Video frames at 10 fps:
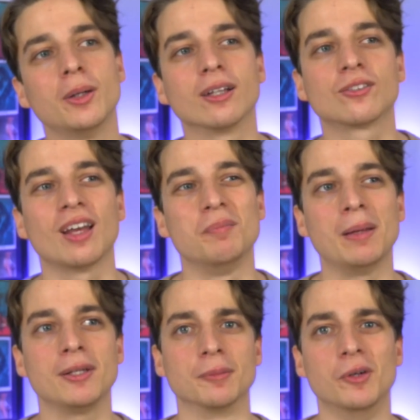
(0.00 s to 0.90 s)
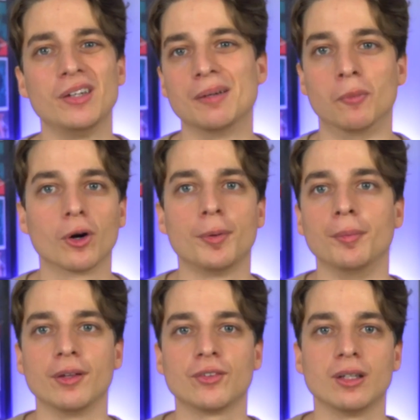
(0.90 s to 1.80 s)
to an extent, maybe the movie had more
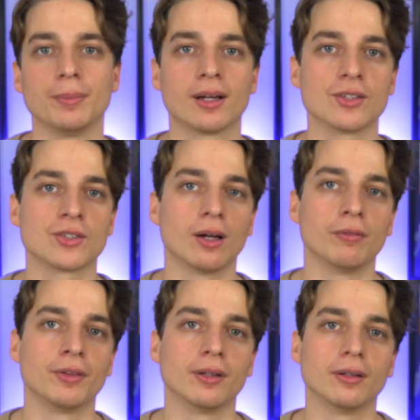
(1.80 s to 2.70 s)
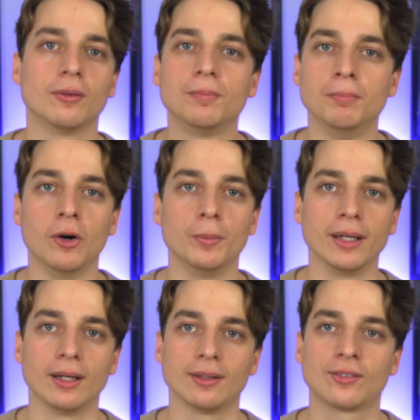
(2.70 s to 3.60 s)
publicity because of the
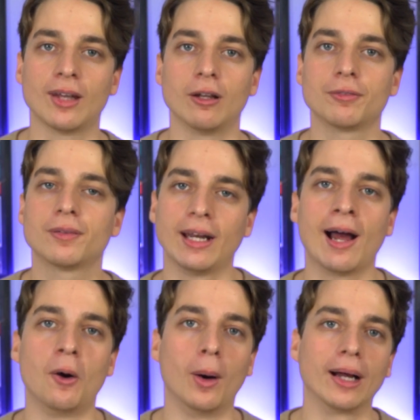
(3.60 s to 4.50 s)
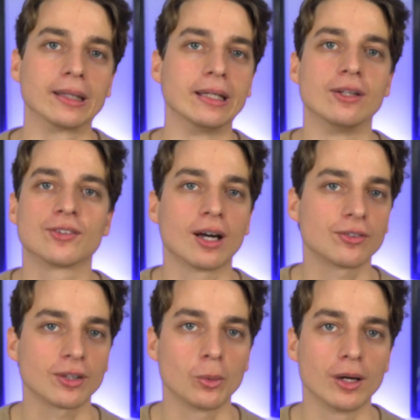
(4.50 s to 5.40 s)
moment itself and how widely discussed it